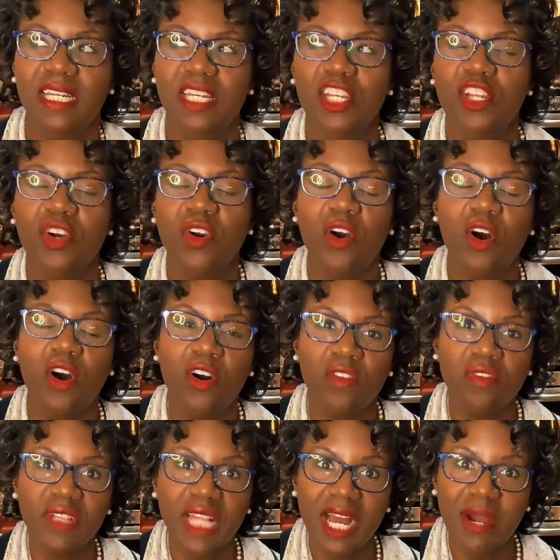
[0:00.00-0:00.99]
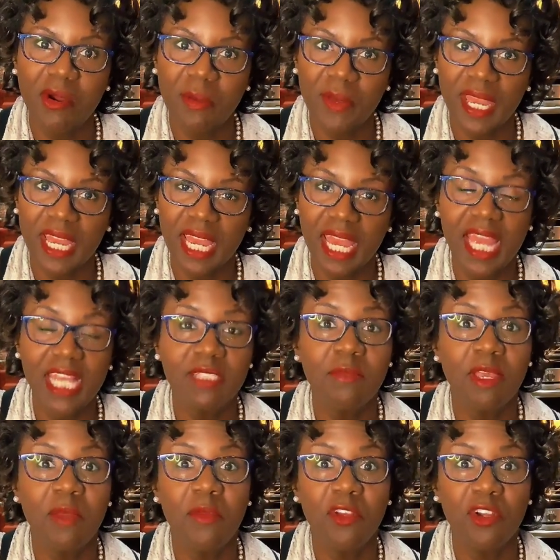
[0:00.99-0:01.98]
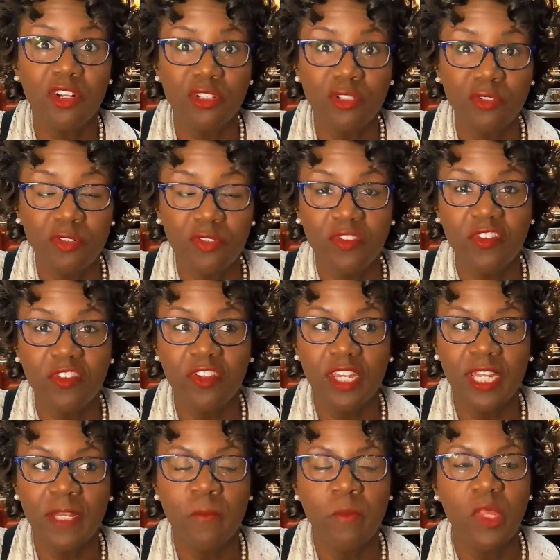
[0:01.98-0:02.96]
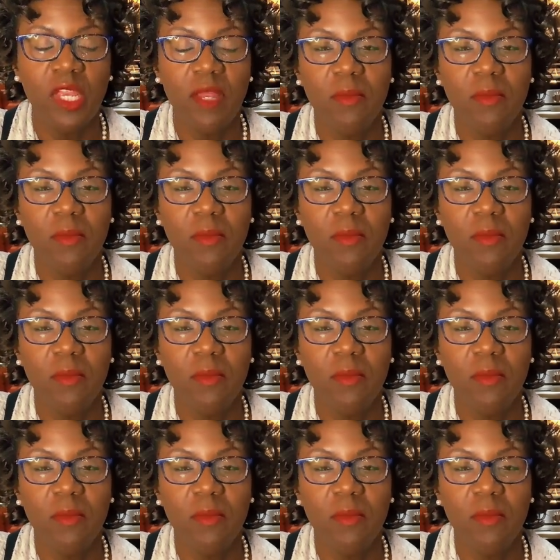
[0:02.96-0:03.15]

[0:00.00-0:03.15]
you know, all flour pancakes, maybe you're gluten-free,